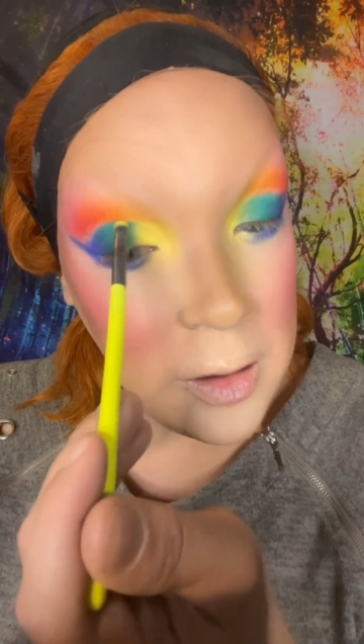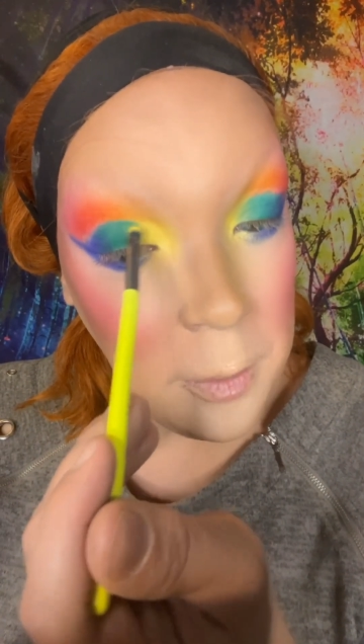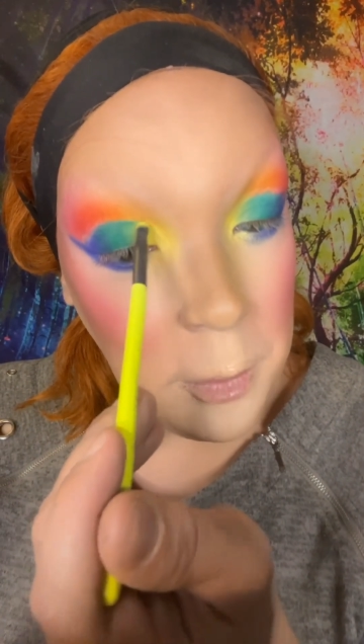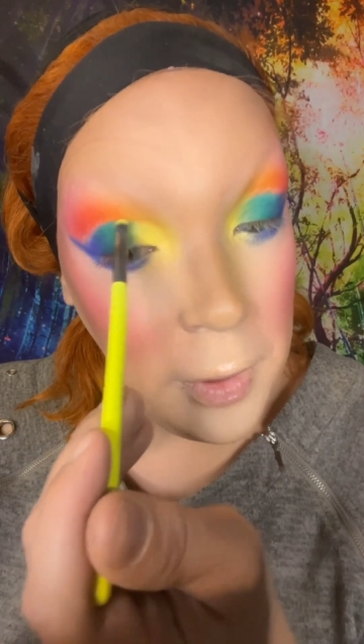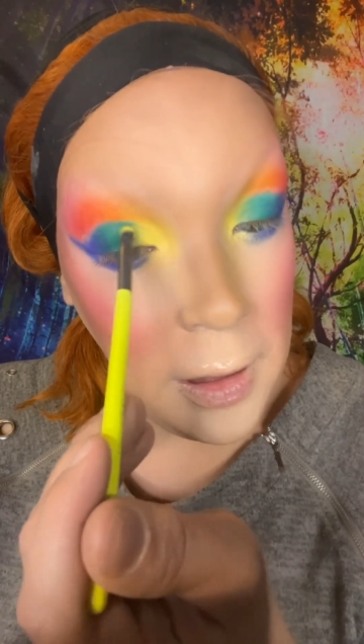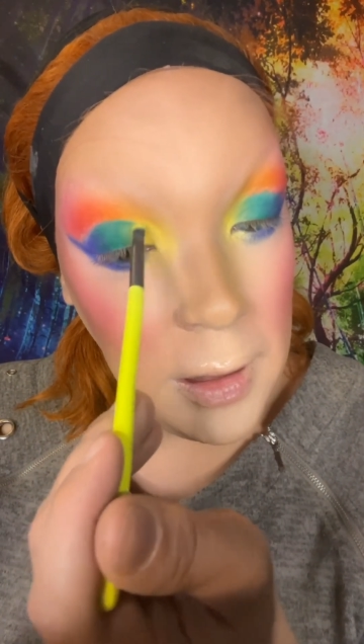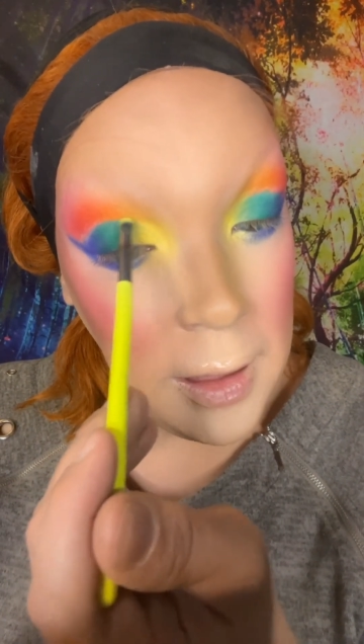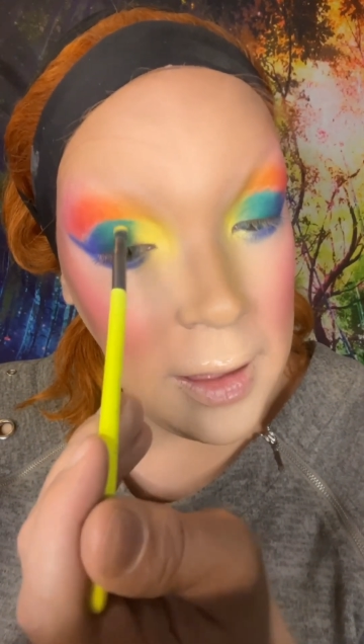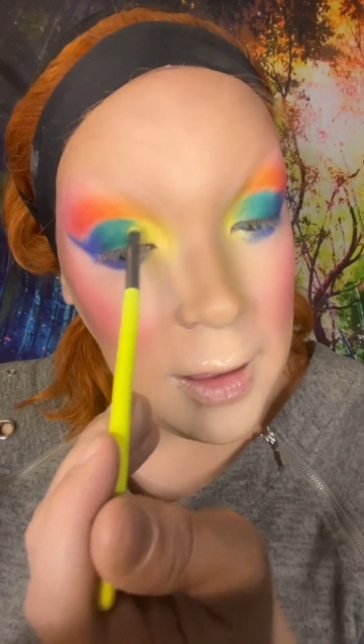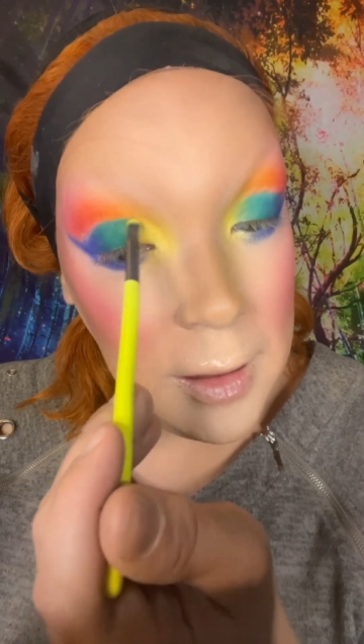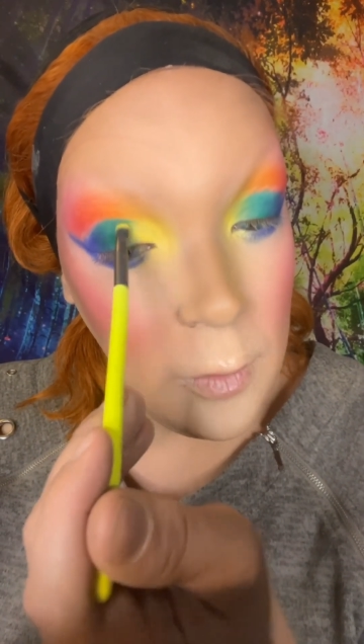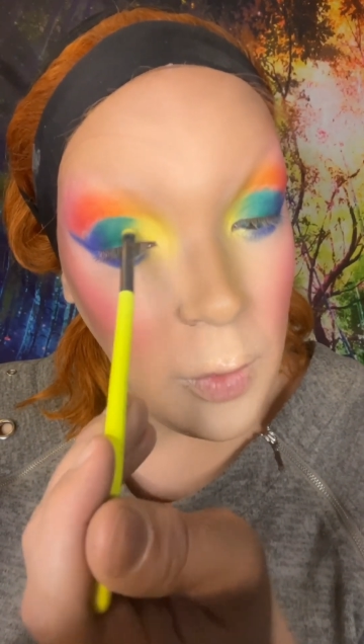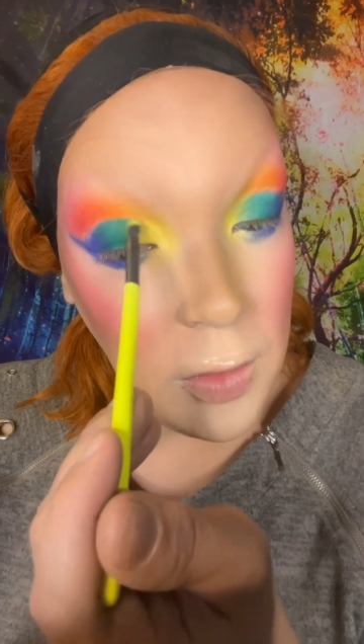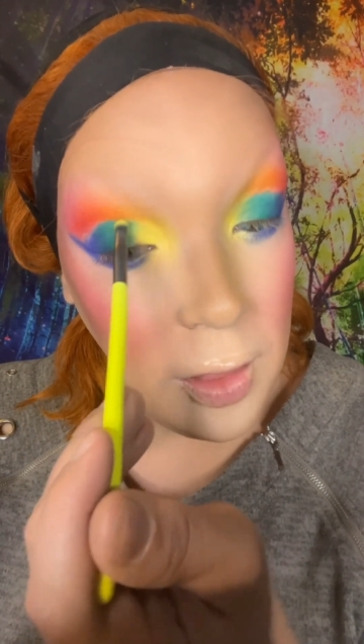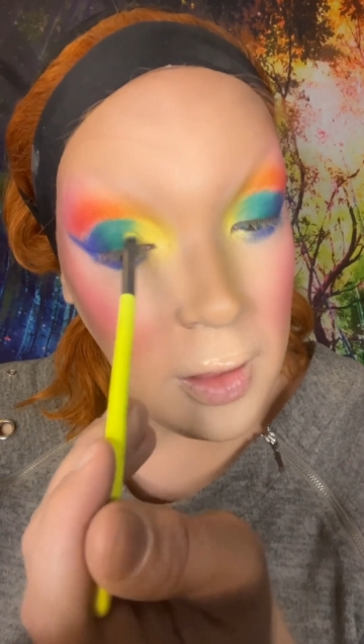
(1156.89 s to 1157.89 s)
blend
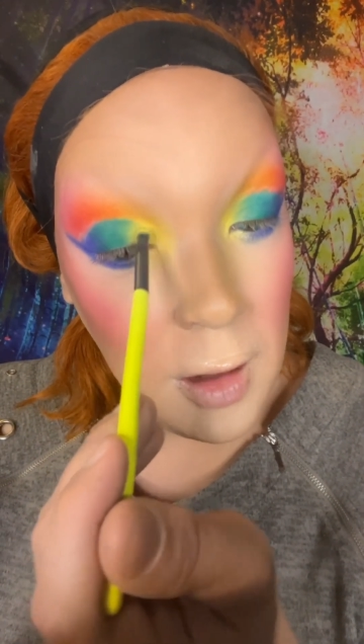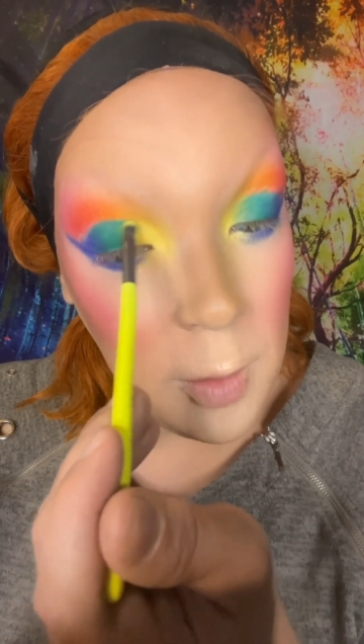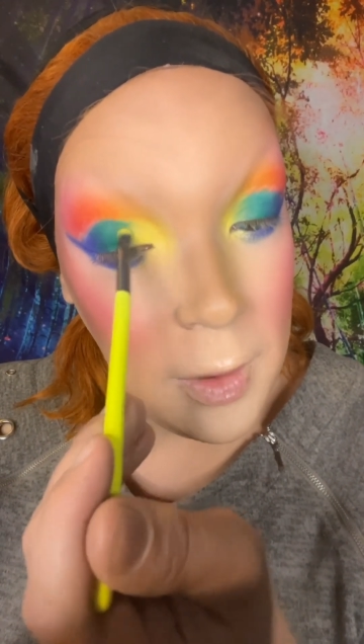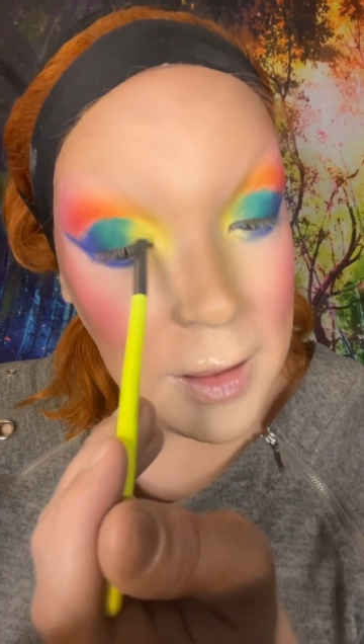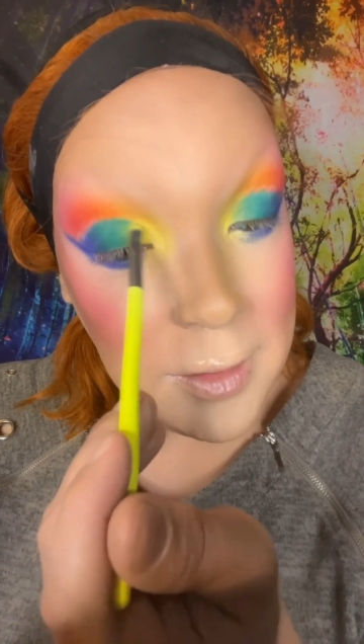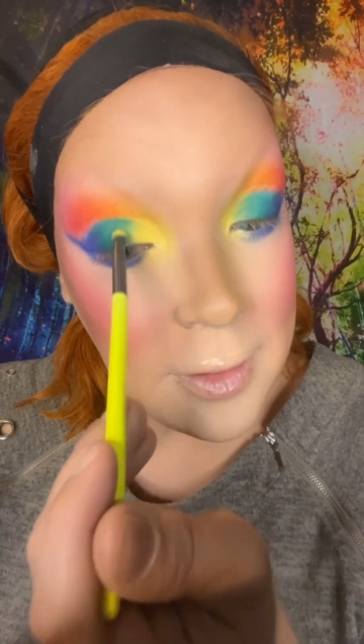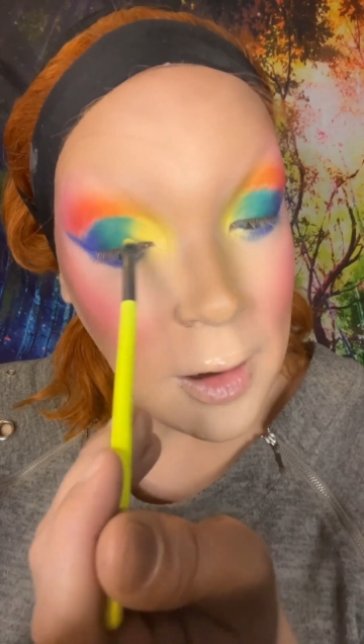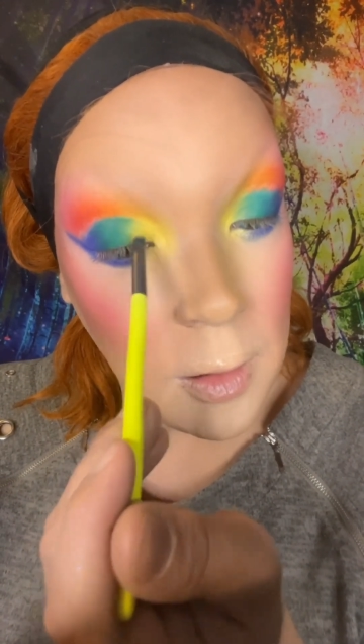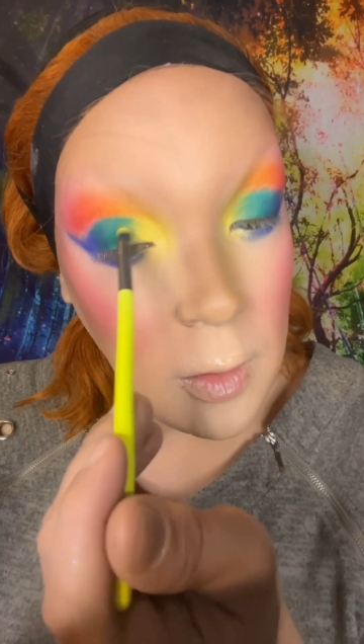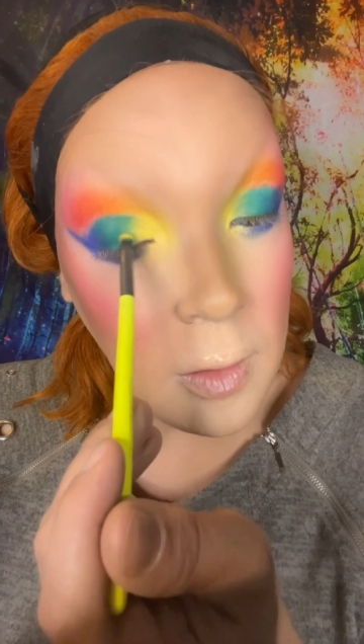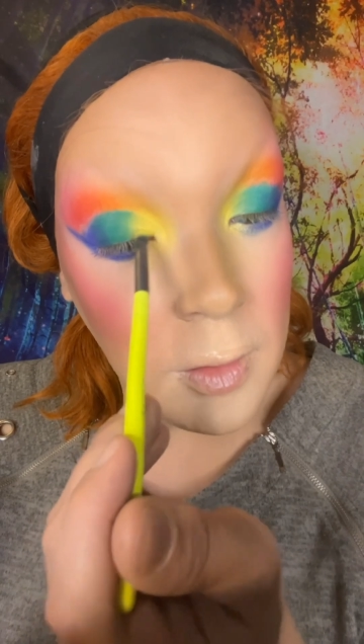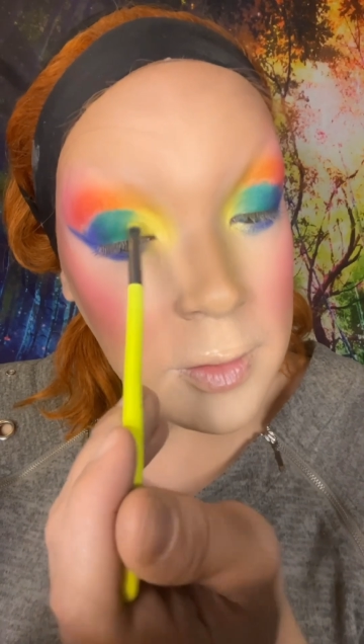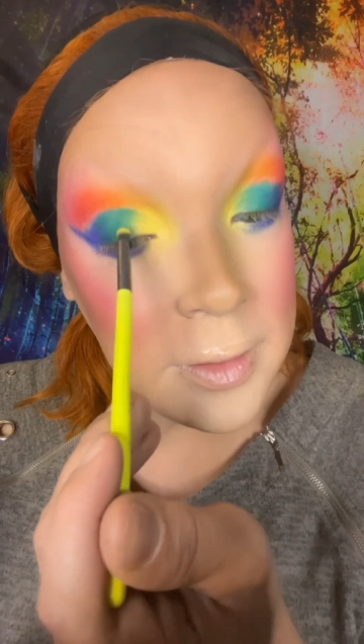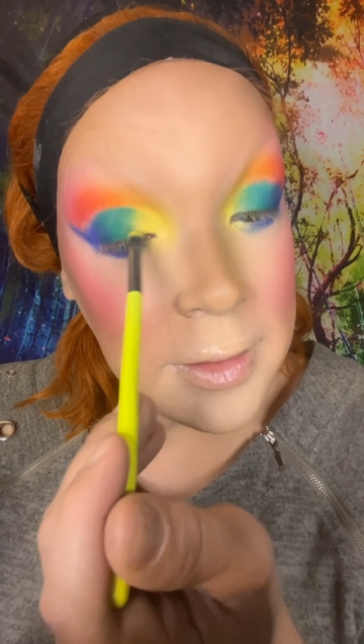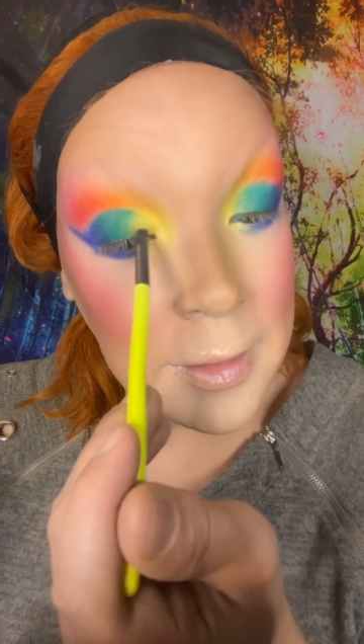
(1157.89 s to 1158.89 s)
with little bitty
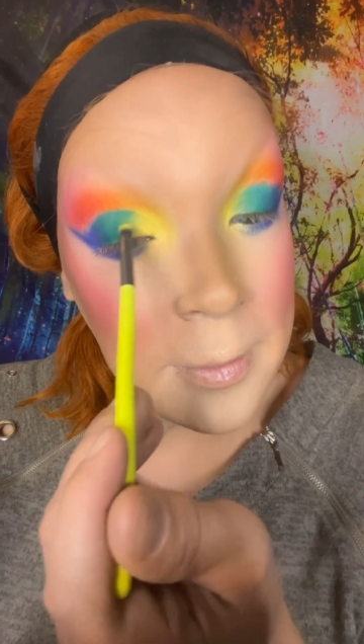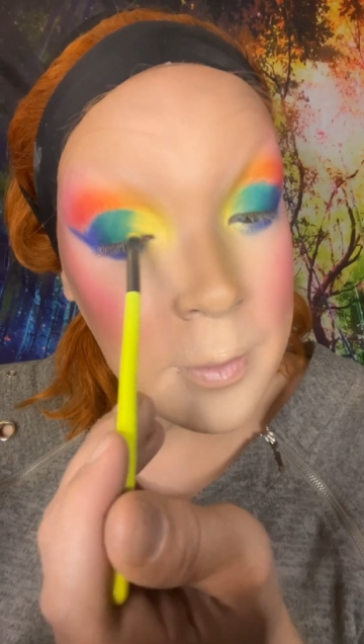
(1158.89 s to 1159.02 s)
circles